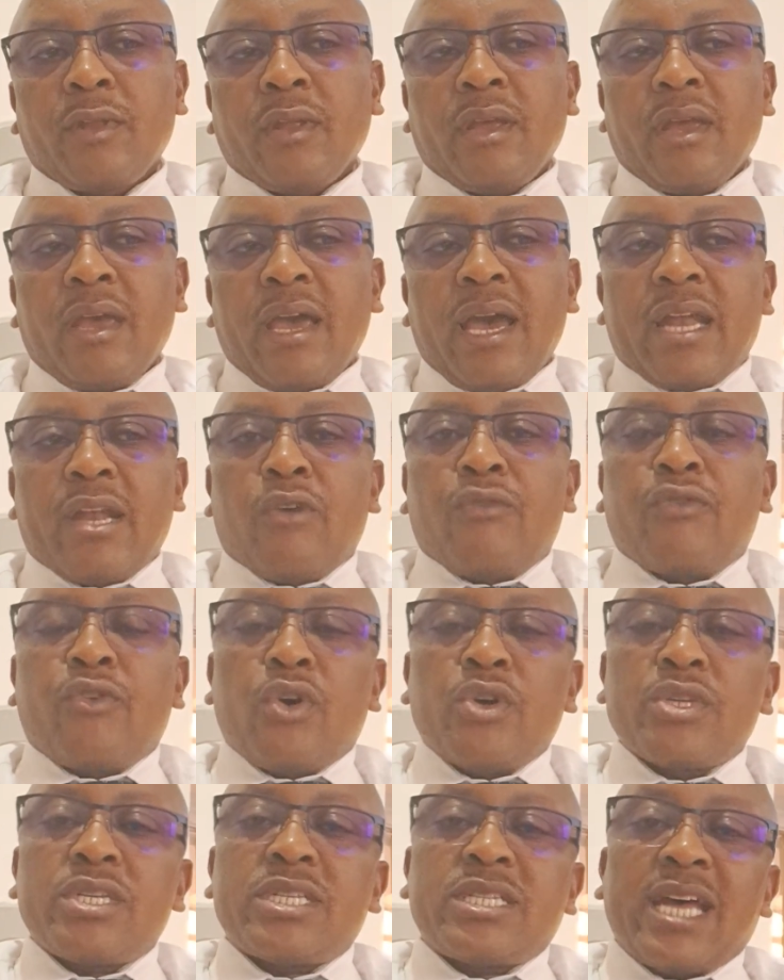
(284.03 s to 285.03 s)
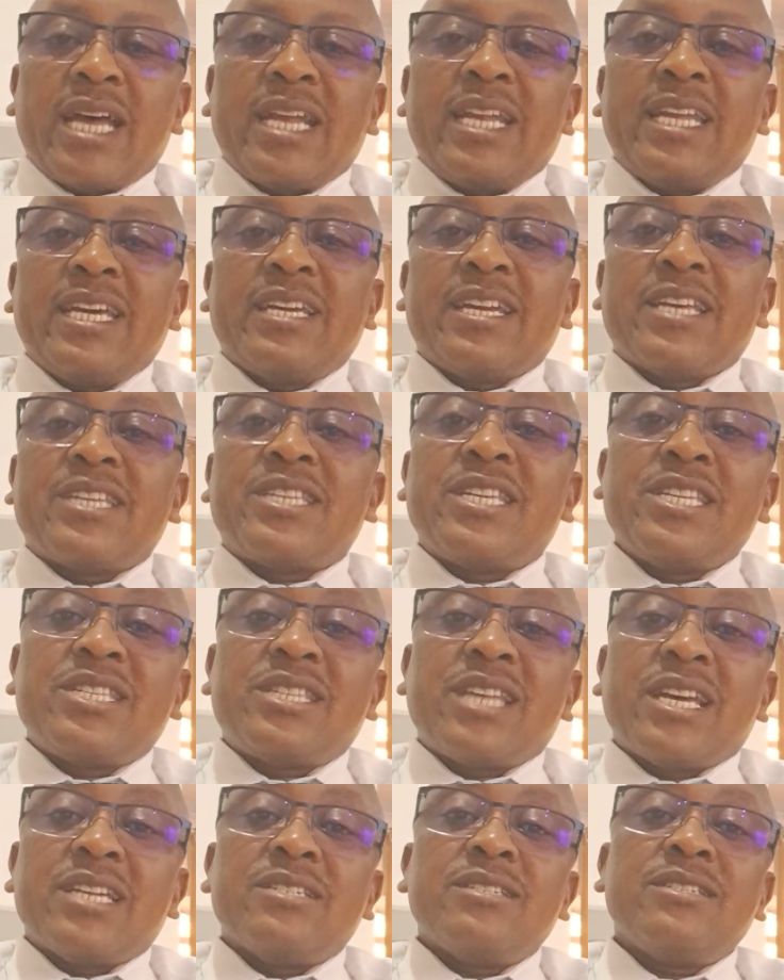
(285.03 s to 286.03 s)
And of course, turning
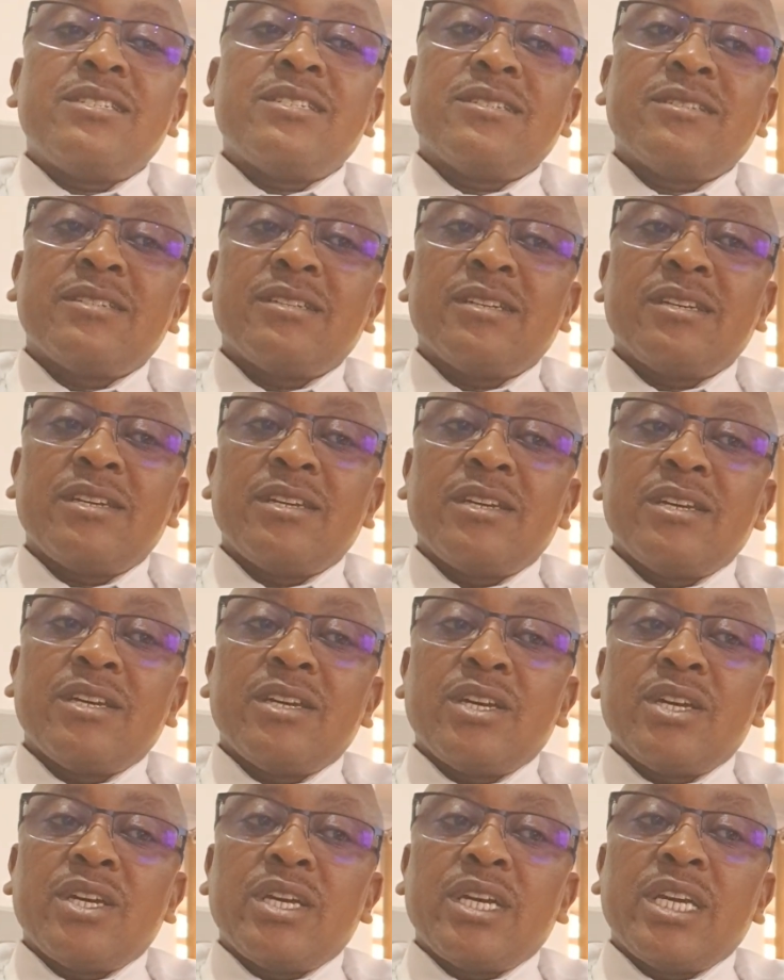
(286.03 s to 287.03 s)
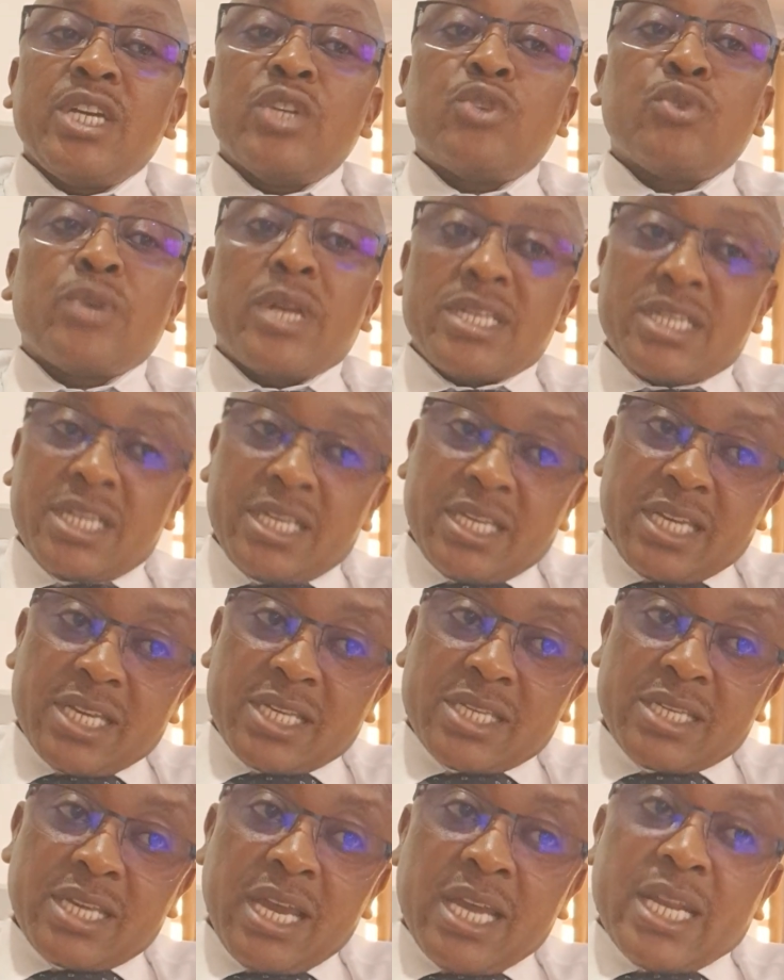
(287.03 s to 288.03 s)
resistance into
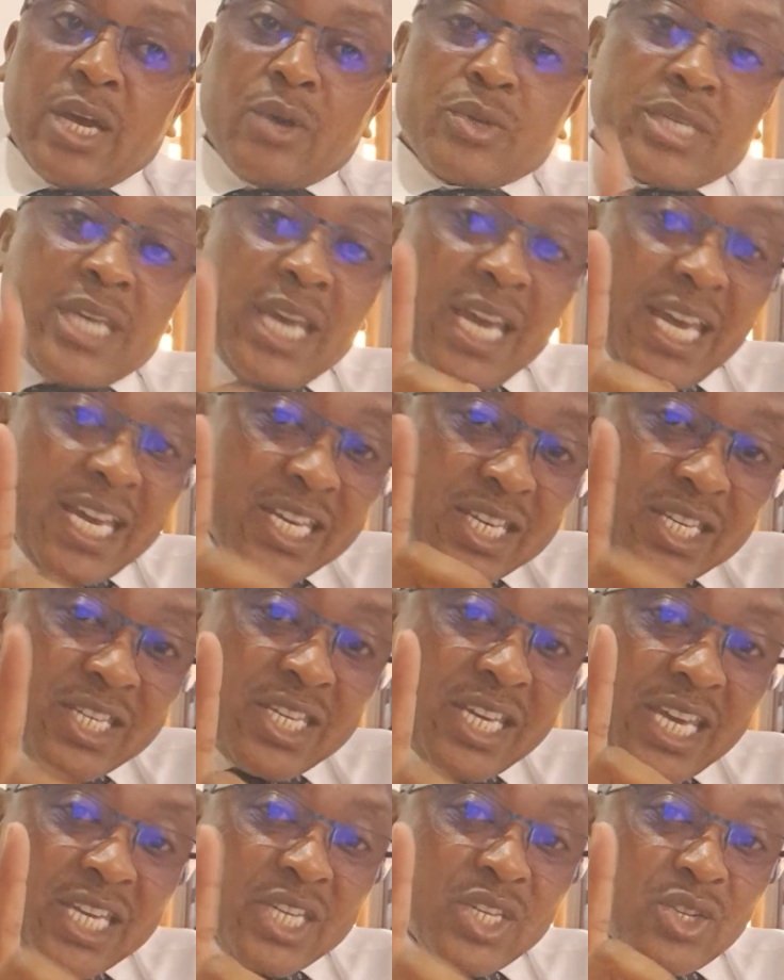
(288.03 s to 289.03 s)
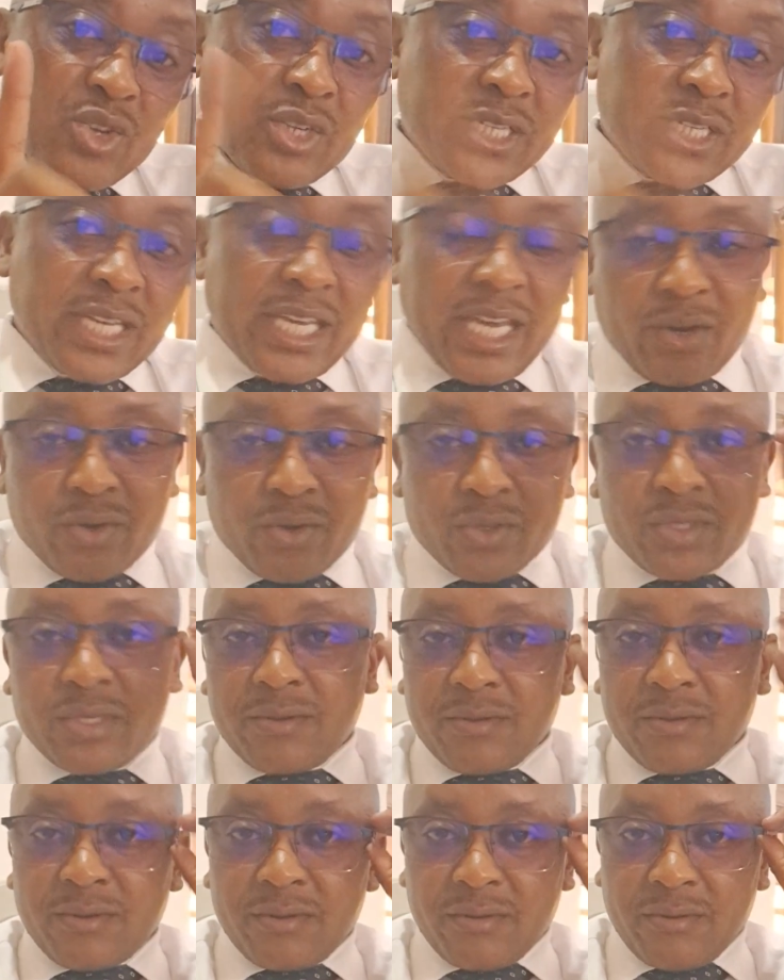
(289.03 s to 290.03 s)
resilience. Now, change is not chaos,
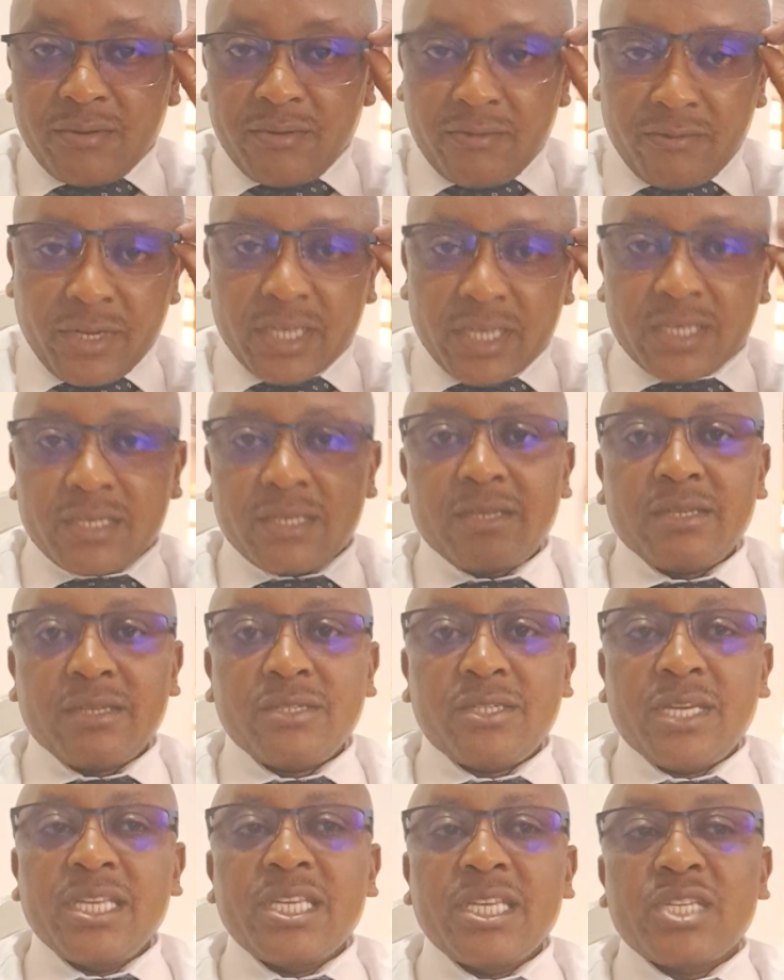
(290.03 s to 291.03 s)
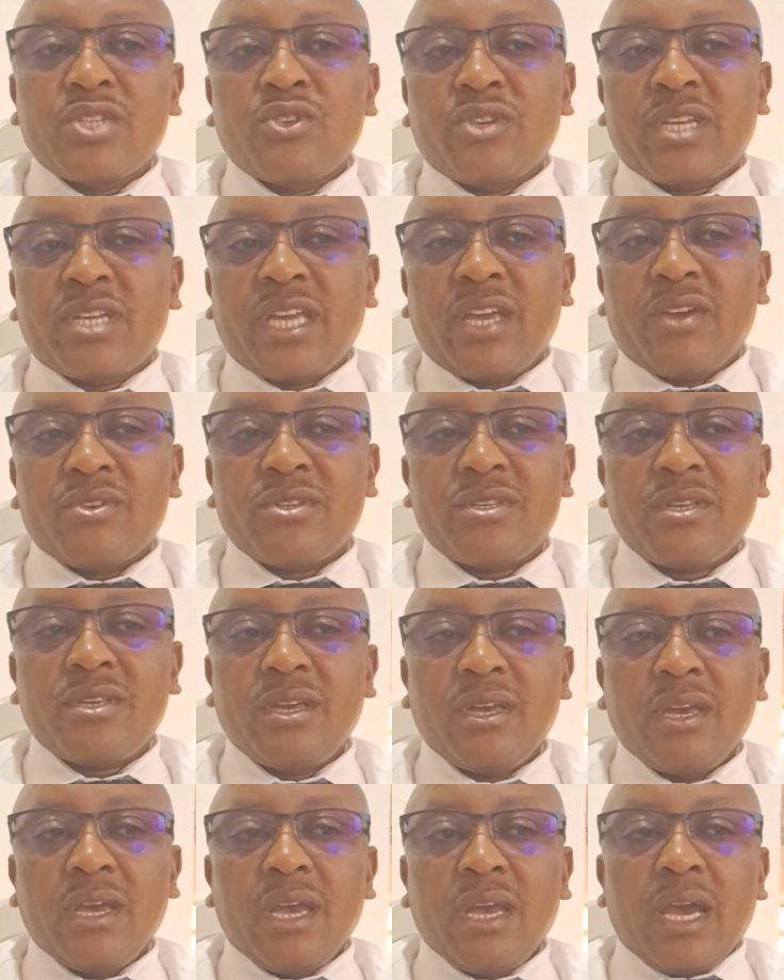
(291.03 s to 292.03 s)
friends. Change is not chaos.
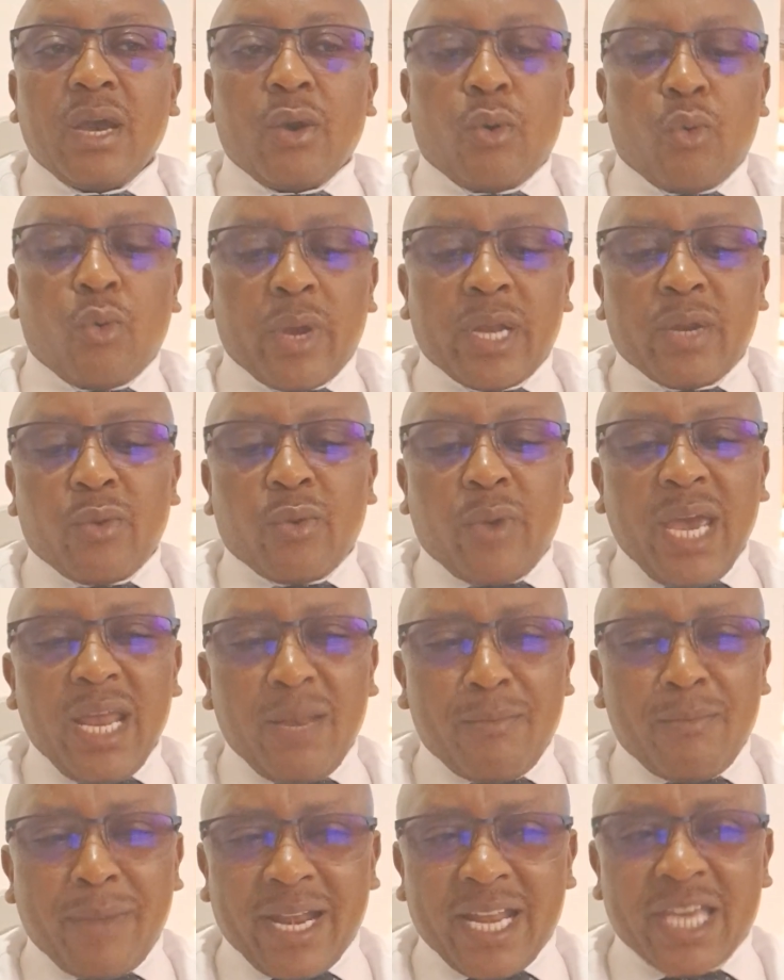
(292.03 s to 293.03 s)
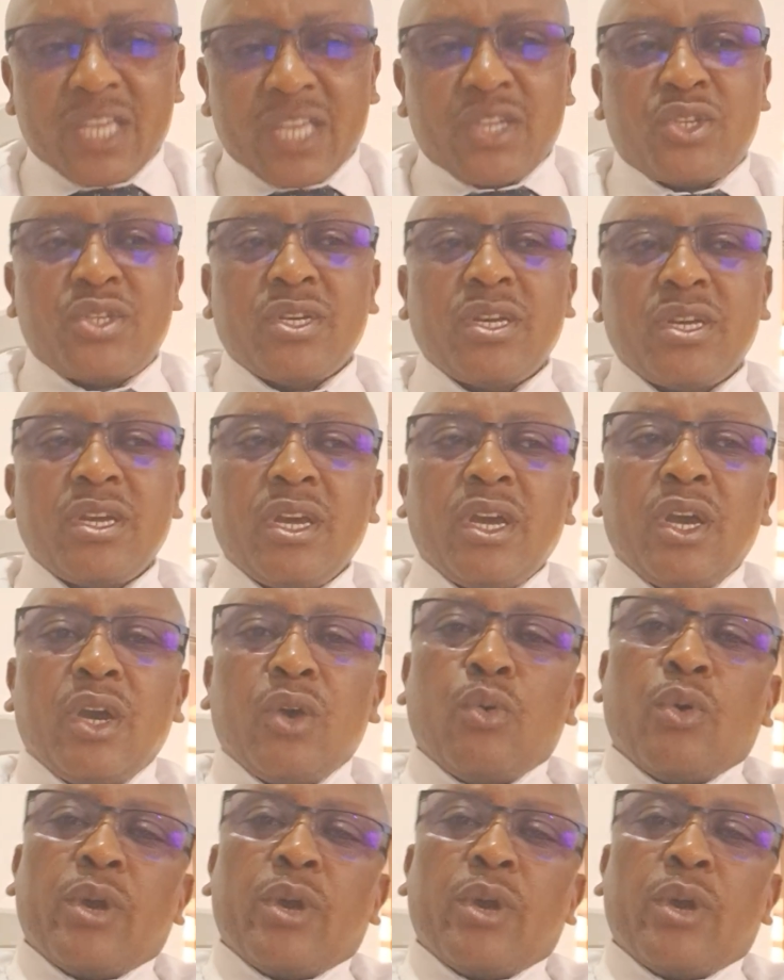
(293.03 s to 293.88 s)
When well managed, what